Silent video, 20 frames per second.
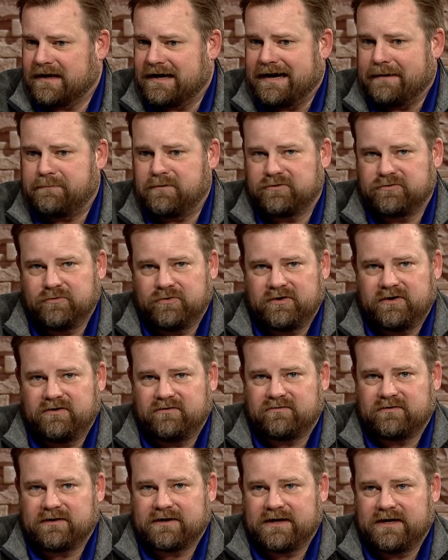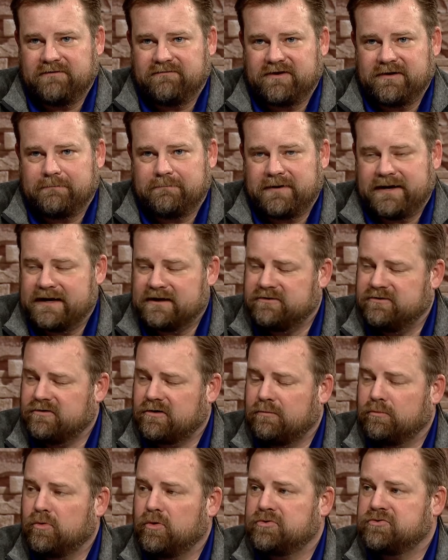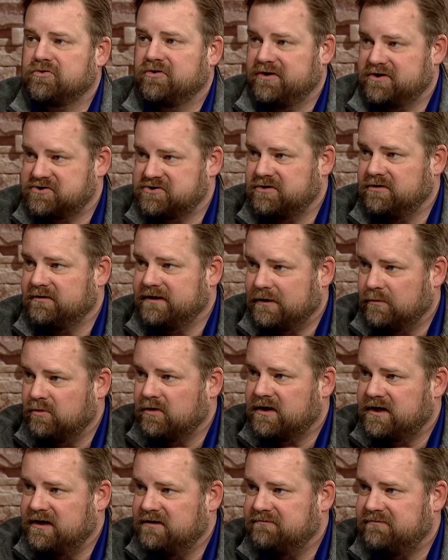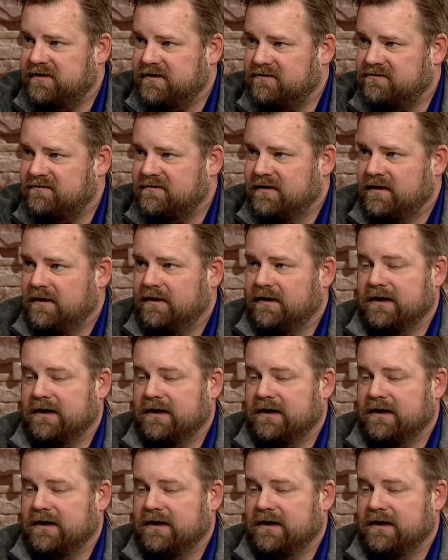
opportunities to kind of get back to our more traditional networking events.